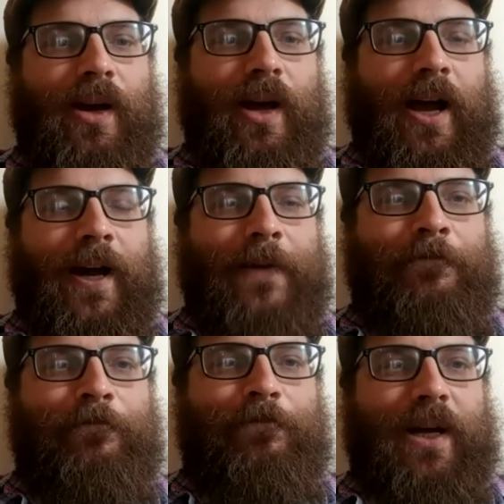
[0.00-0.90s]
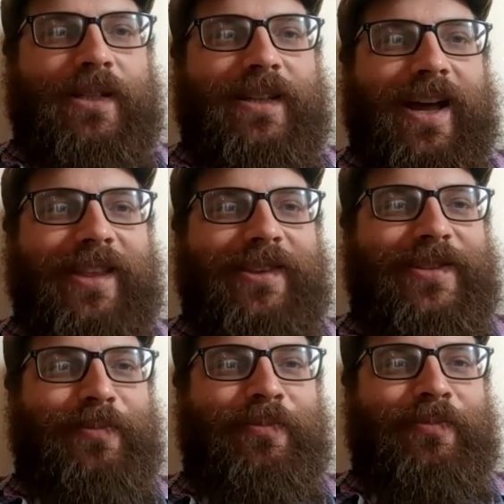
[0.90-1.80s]
Um, but uh, there's
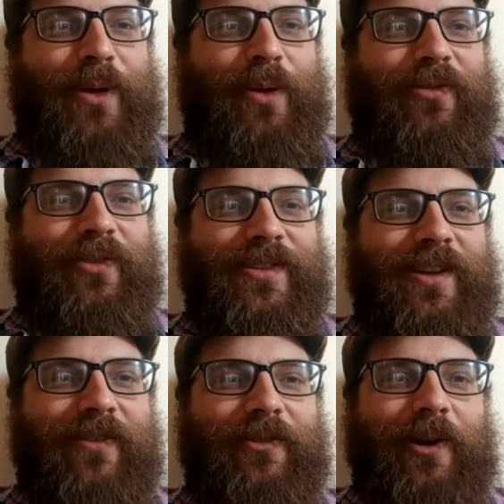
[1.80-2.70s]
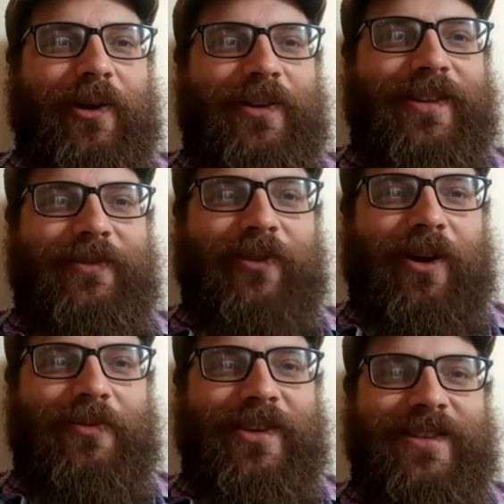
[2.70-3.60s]
some beautiful stuff grown at the
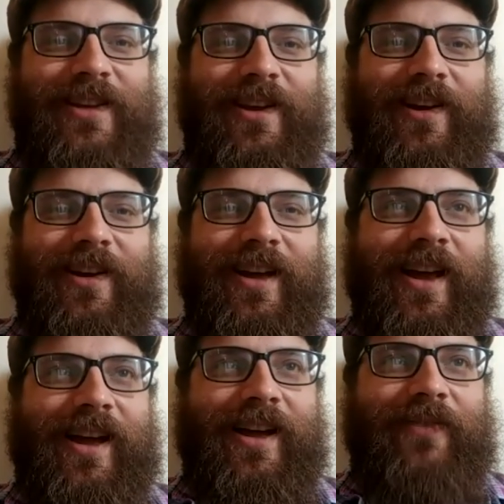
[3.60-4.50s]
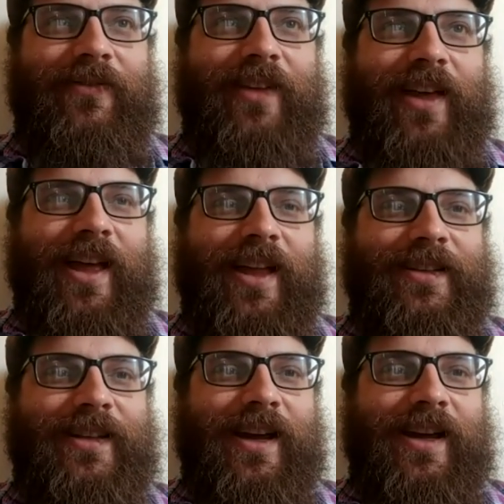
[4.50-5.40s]
farm this year, um,
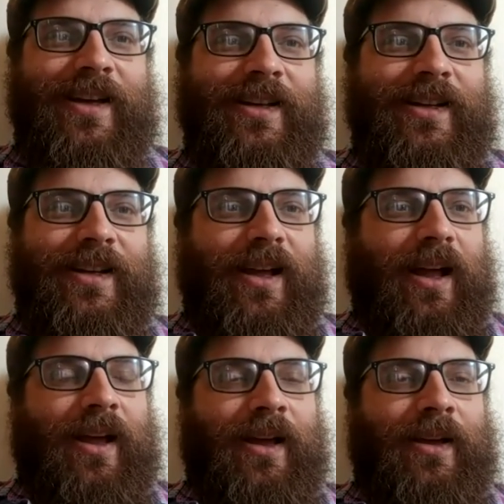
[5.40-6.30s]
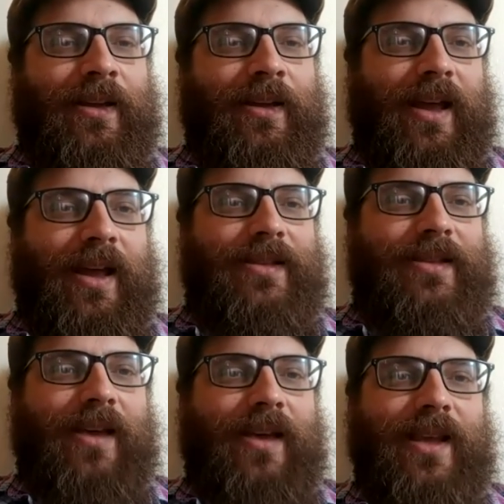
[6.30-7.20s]
and uh, uh, yeah, as
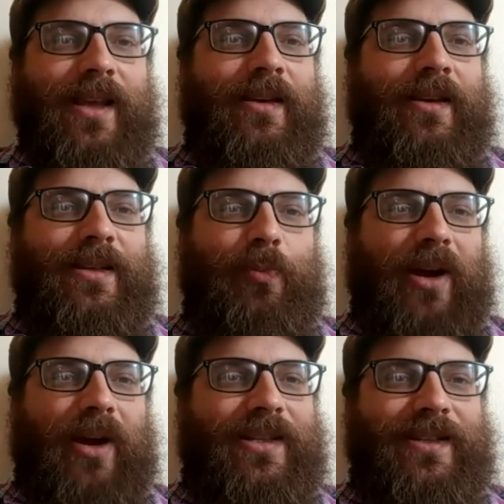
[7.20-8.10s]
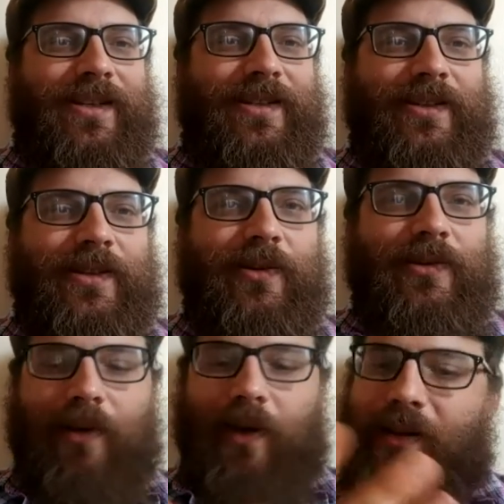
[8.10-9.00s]
Sally said, it's berry season too.
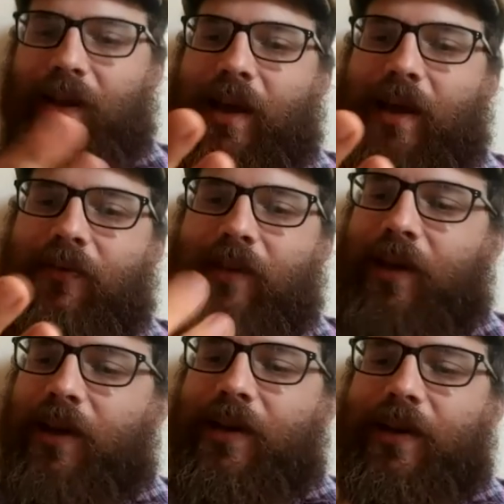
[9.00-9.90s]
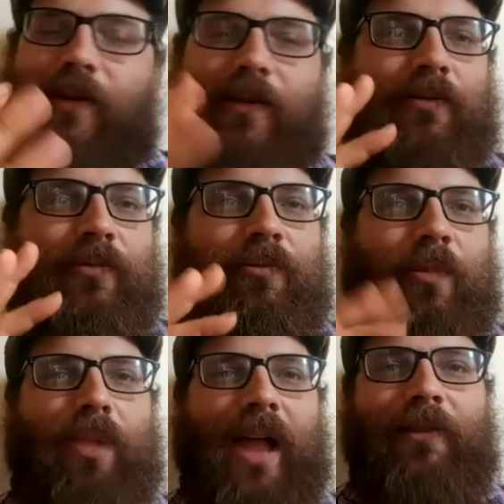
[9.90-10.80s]
So I, I have like
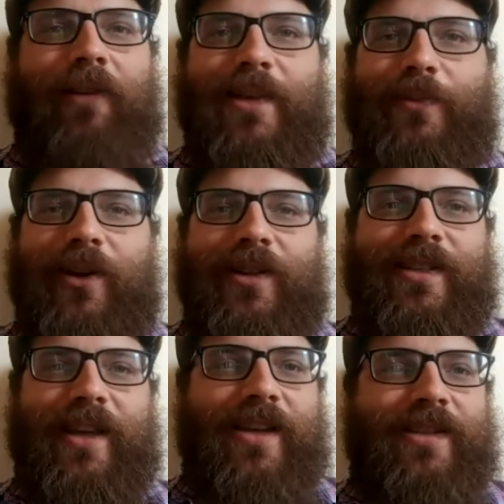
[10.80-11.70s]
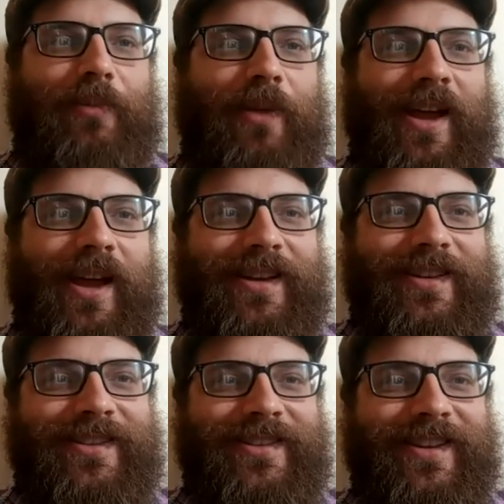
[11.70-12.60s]
black raspberry stains on my hand
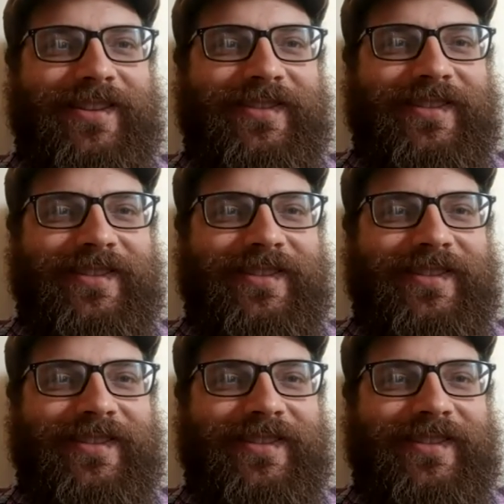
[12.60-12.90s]
and stuff.